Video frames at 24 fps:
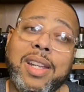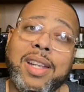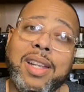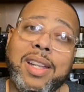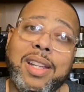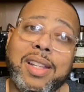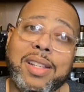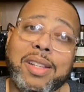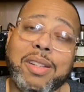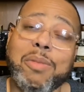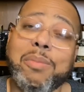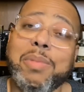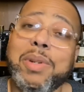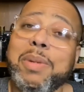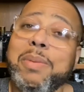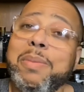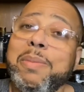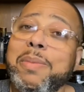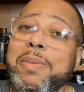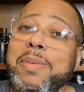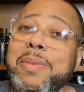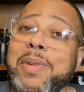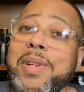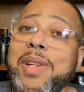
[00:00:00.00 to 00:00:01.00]
it's gonna be
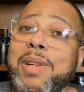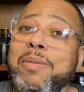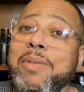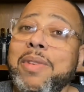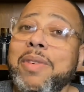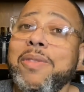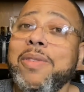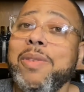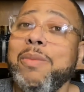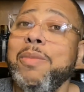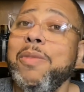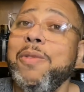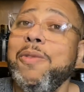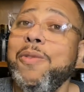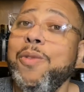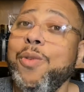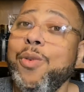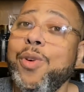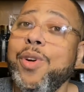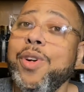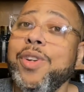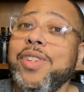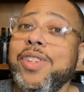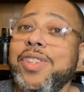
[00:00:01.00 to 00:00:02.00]
anywhere from a
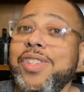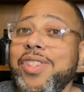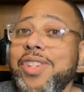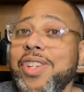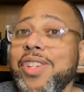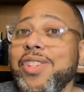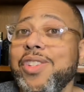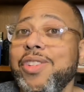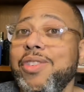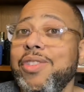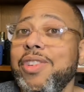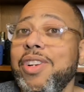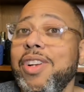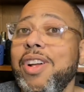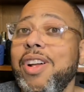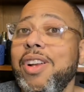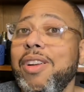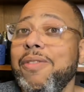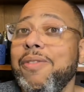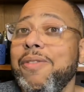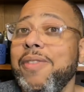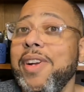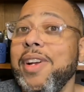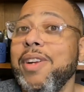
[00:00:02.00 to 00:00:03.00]
$400 to
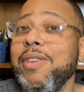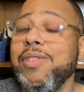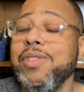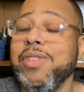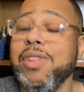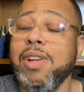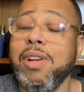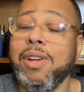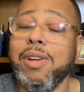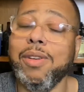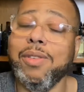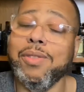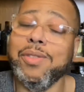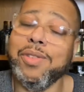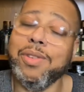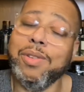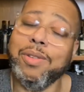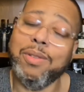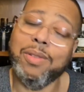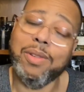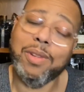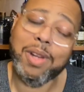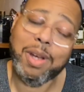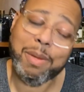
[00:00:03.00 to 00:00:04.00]
$600 fragrance haul.
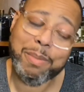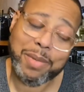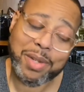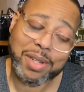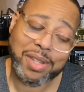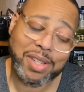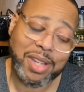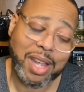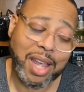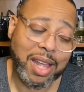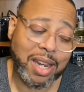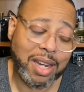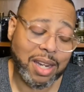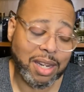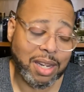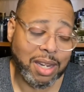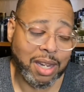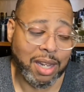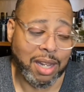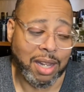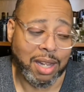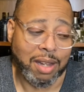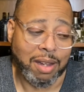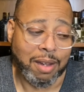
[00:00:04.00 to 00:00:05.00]
So I'm excited.
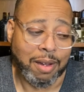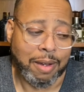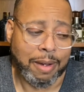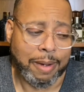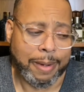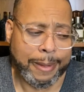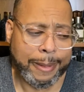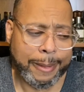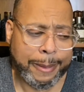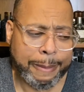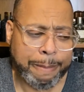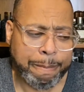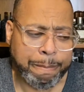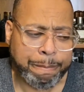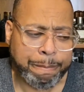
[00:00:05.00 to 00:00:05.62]
But